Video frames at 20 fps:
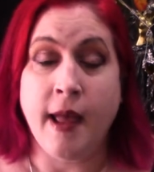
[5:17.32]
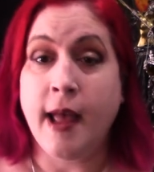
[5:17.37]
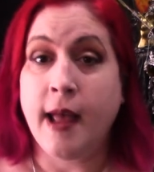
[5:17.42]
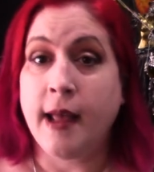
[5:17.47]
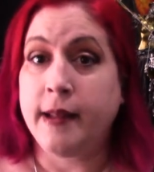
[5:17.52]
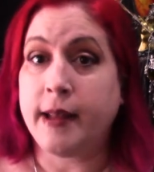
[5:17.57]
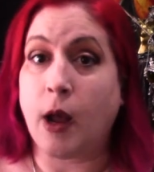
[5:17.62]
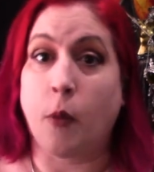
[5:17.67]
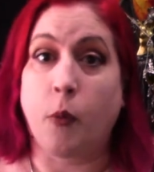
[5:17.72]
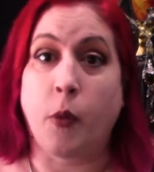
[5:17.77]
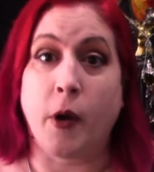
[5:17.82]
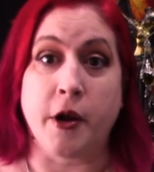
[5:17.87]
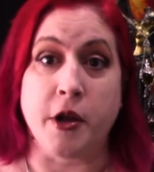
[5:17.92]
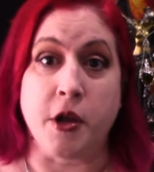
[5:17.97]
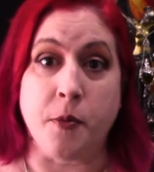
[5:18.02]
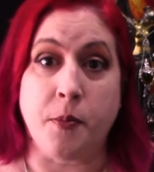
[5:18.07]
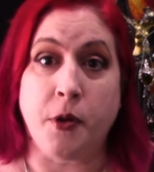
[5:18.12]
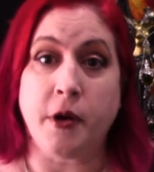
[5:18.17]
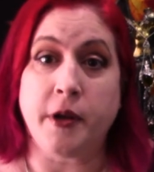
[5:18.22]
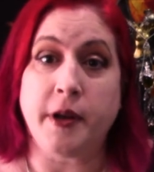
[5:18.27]
Now where
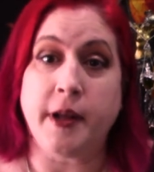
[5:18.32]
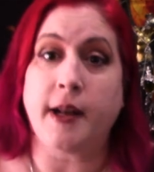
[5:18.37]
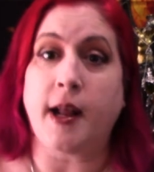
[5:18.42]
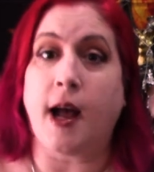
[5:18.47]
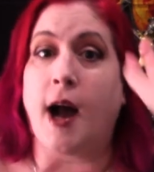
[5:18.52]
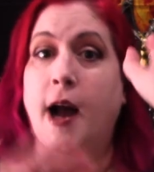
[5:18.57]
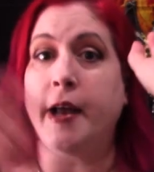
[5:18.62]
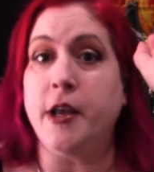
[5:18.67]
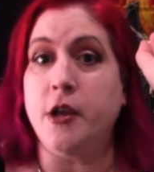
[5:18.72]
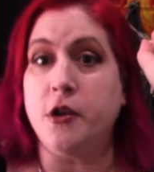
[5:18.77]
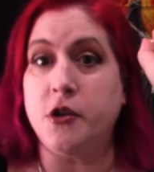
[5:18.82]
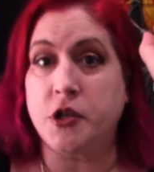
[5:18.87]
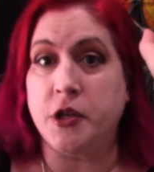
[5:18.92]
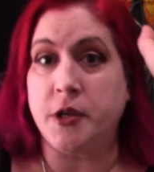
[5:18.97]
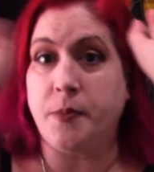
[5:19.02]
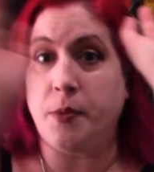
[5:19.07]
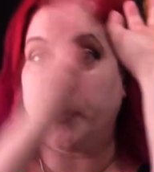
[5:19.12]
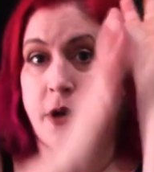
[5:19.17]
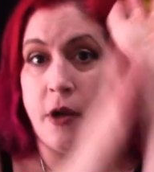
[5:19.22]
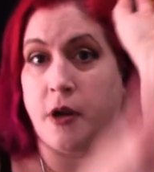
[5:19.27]
you put it, I
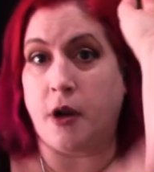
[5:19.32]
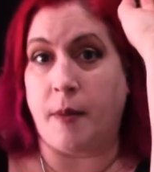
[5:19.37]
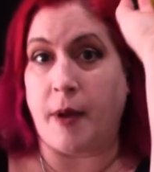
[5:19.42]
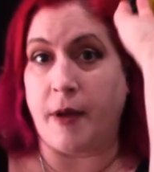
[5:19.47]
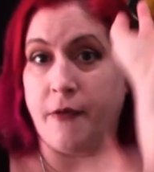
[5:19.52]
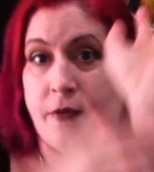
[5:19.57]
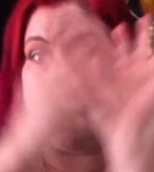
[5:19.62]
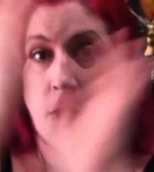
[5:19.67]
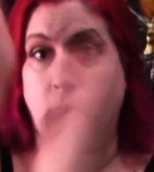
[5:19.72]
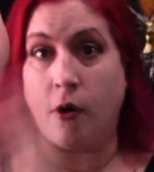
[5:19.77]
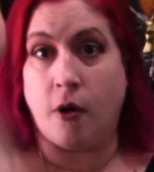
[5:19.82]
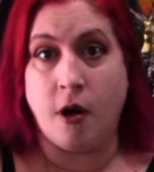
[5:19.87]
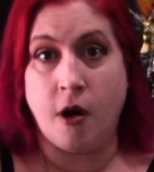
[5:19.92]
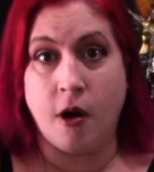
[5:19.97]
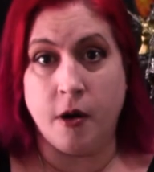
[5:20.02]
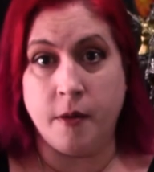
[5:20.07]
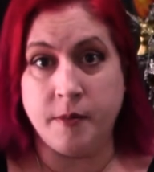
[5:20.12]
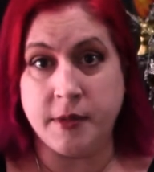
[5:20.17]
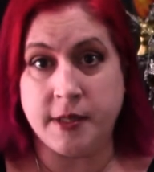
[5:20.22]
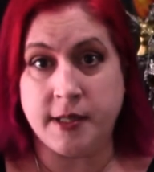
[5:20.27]
usually put it on my
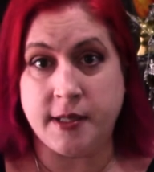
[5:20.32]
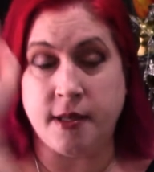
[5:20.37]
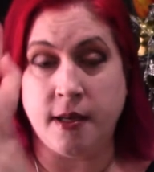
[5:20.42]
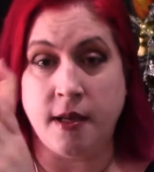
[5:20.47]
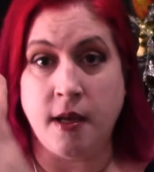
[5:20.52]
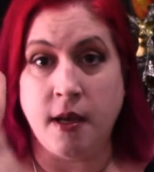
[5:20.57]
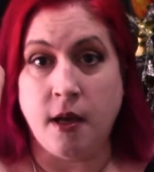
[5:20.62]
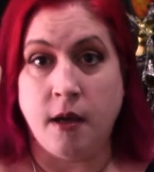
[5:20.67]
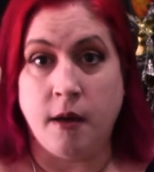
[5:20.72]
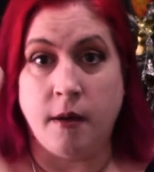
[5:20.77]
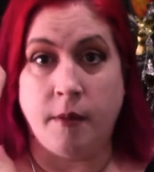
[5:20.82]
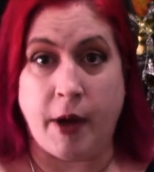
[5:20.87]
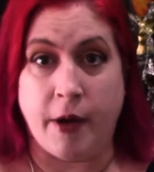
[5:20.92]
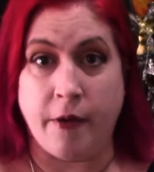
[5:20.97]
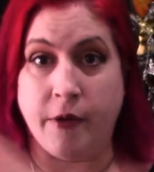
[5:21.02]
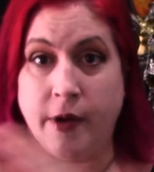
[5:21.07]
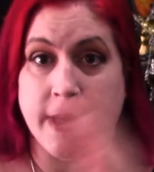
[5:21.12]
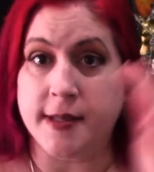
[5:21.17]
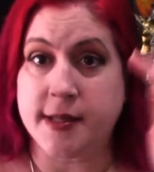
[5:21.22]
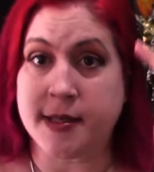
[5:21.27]
forearms, my
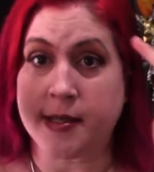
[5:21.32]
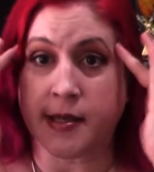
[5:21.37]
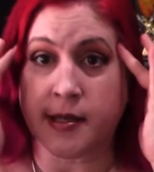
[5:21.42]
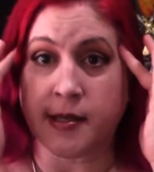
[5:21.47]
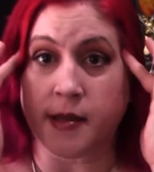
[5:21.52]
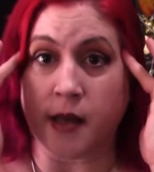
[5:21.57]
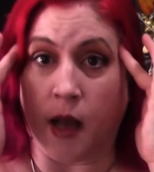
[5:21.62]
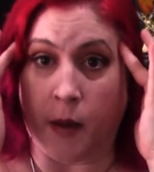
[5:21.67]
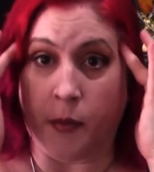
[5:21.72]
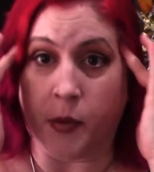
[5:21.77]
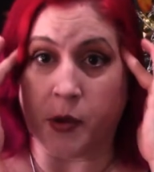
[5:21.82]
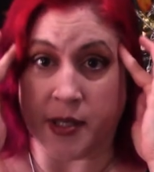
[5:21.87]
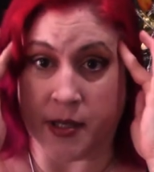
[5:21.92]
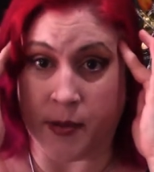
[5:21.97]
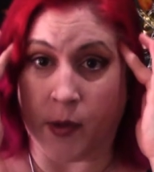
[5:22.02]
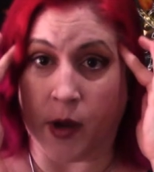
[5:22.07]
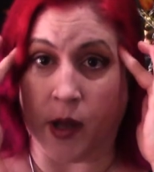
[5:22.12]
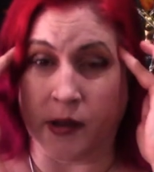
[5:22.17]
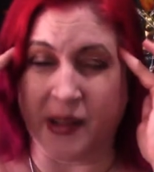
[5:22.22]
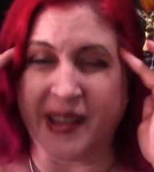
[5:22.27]
wrists. I'll put
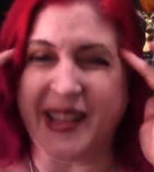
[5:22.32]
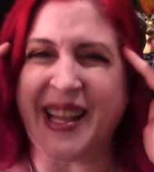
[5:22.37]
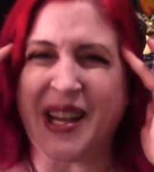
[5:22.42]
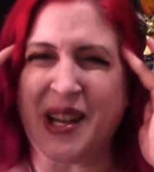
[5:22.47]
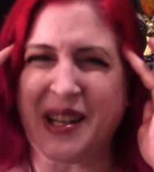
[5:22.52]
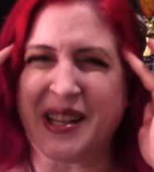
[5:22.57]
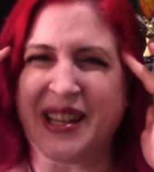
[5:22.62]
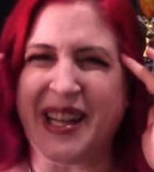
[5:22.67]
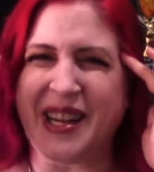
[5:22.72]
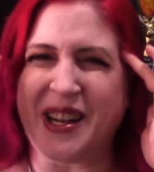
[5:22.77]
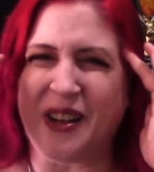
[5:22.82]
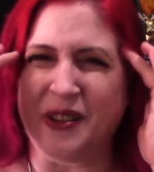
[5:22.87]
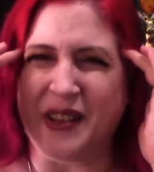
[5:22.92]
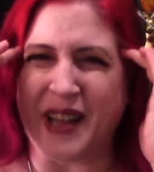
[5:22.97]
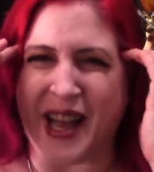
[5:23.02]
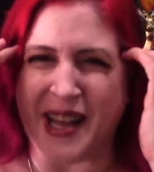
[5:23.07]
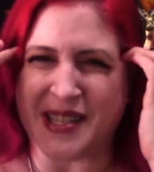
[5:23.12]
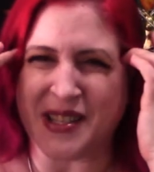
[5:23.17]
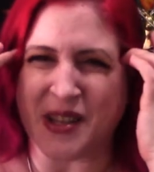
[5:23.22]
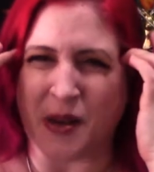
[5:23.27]
some, a little
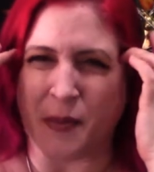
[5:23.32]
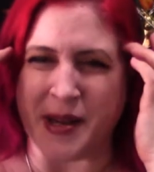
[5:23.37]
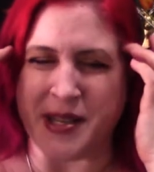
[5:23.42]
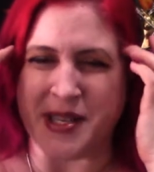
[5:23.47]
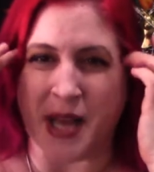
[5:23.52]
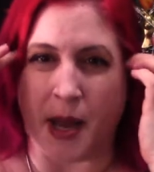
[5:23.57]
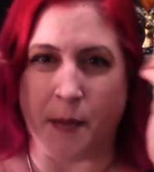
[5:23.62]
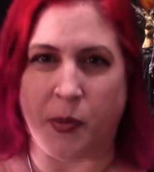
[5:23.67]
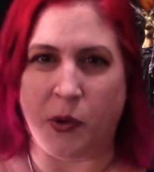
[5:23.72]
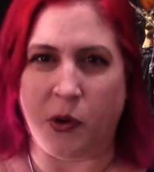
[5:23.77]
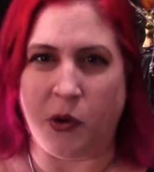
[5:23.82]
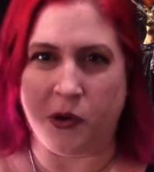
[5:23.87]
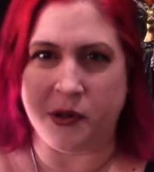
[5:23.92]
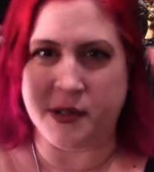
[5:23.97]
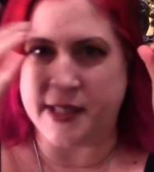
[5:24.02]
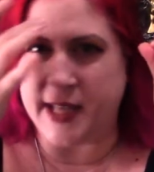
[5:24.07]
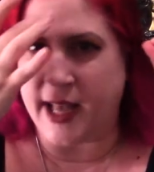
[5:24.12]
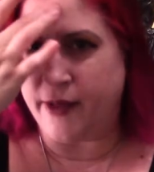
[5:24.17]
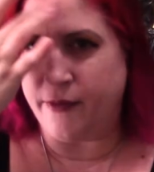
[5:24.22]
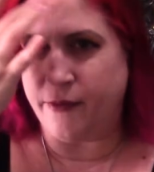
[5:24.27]
less on my
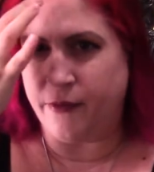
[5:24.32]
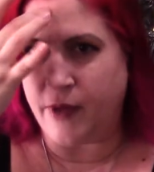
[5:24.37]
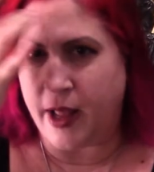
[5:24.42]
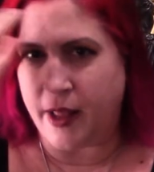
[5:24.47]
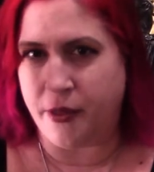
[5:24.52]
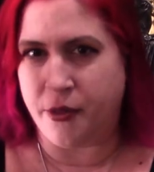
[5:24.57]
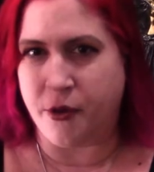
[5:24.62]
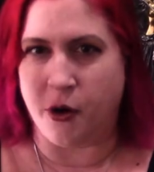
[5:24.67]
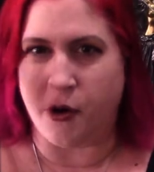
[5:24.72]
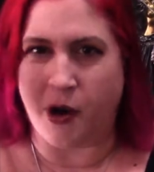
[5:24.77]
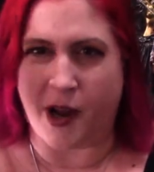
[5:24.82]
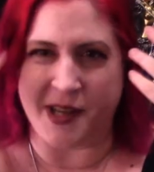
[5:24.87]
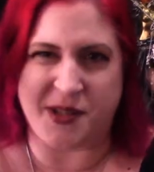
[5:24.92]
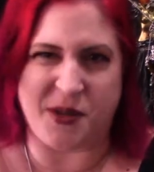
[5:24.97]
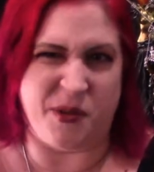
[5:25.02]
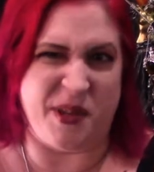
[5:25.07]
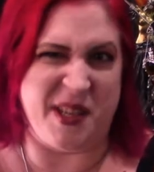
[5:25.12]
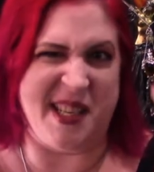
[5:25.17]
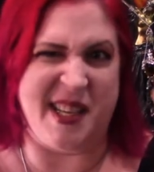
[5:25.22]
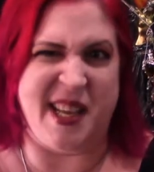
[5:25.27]
temples and third eye so
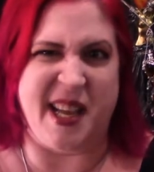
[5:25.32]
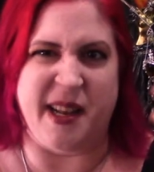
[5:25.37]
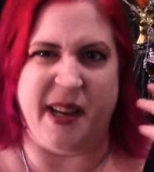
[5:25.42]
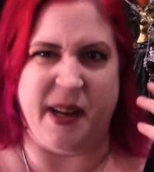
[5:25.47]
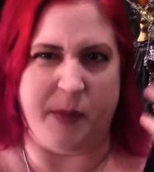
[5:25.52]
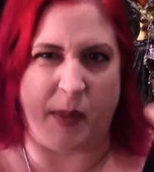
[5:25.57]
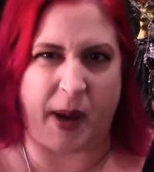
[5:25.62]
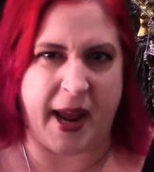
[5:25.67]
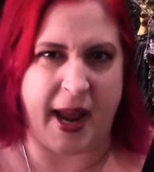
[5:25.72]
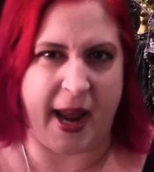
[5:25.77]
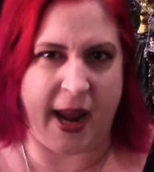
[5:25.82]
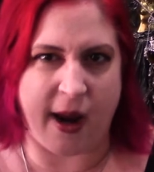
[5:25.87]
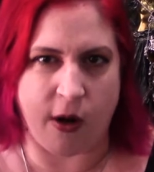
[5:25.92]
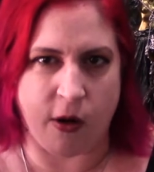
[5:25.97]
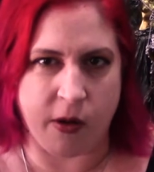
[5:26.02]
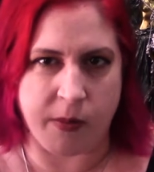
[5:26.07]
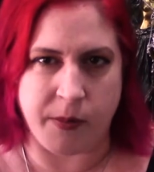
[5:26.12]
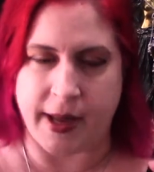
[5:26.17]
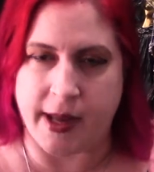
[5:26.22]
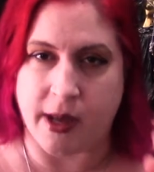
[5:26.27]
it doesn't get in my
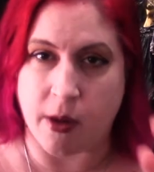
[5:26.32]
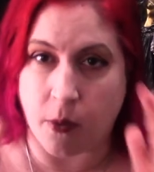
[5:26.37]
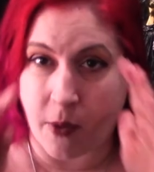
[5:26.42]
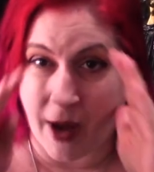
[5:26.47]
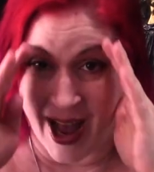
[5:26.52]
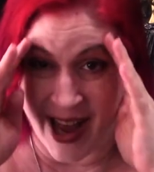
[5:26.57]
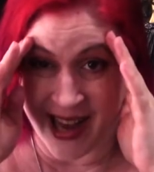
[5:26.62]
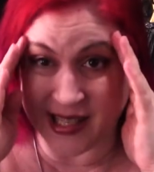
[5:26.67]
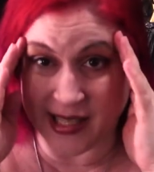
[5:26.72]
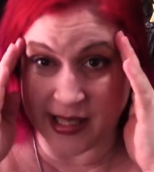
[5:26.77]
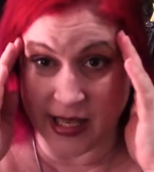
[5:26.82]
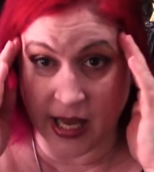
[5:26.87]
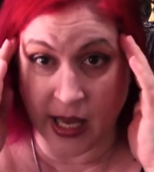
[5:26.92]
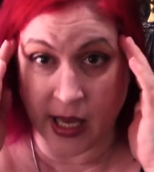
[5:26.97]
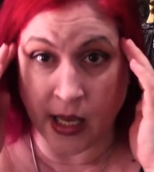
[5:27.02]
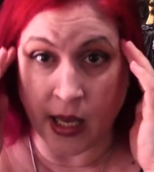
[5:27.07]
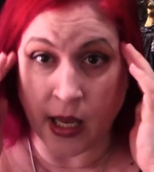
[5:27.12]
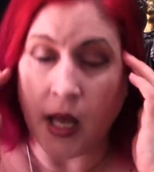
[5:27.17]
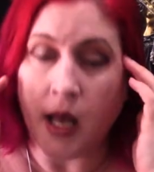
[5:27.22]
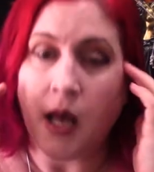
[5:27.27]
hair and make it
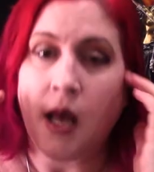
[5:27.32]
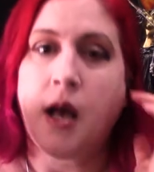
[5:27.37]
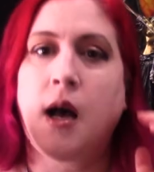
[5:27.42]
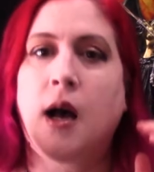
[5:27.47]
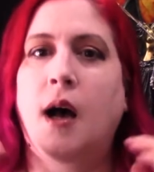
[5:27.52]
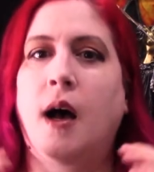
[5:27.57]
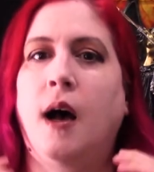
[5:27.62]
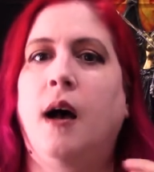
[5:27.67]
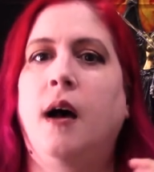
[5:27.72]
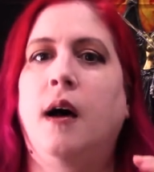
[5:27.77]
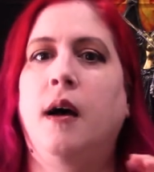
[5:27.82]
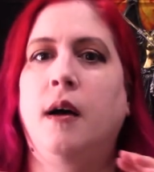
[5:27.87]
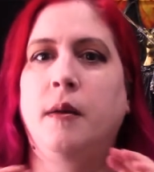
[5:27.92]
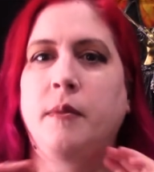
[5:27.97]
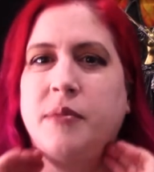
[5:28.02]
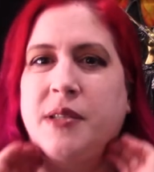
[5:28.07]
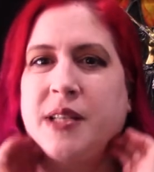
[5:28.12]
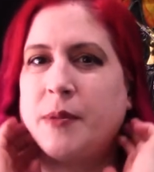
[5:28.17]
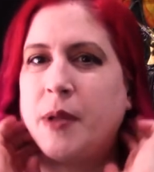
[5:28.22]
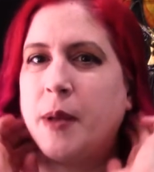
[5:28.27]
waxy.
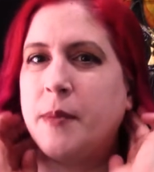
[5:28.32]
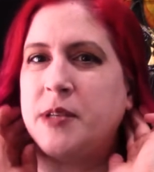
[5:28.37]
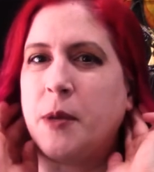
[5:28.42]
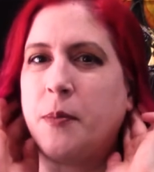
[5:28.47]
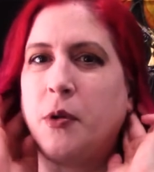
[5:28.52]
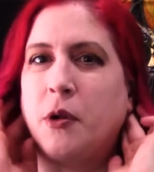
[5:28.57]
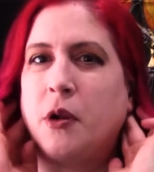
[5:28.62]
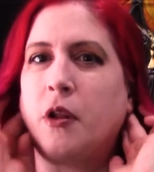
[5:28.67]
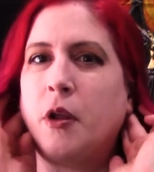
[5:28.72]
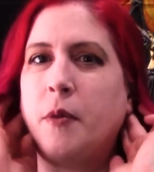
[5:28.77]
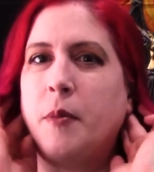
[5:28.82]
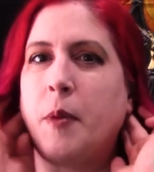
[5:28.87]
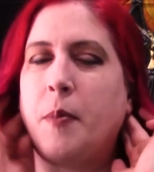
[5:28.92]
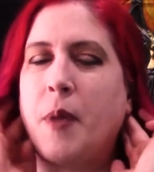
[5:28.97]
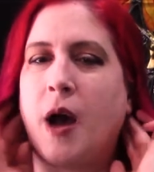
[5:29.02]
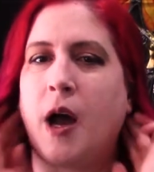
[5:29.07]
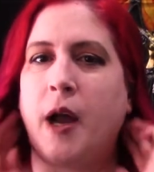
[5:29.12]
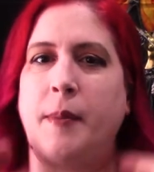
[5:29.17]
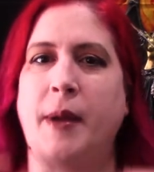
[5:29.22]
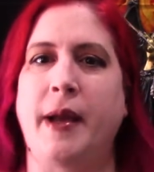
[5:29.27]
Sometimes I'll put a little bit
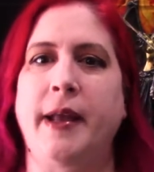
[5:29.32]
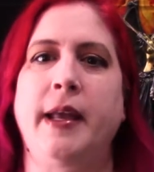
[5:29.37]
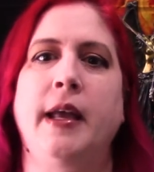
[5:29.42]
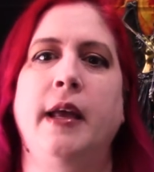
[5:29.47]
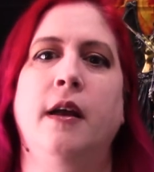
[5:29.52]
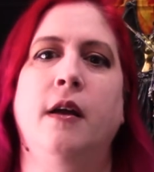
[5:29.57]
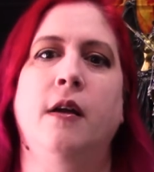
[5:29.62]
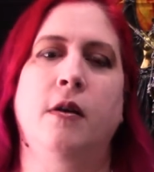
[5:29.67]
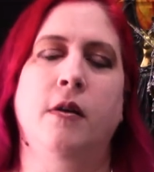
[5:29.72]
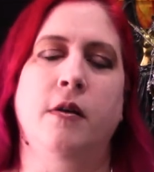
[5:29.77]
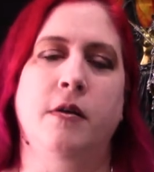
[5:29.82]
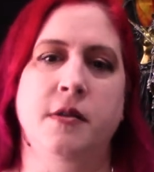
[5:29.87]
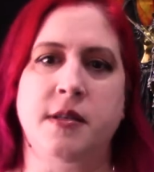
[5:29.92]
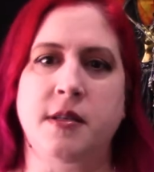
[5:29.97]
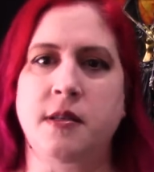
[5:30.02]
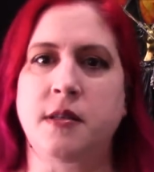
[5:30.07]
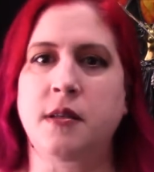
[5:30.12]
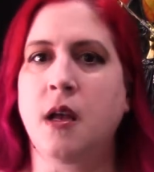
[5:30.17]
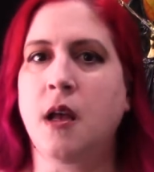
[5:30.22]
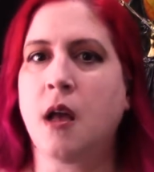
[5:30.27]
behind my ears,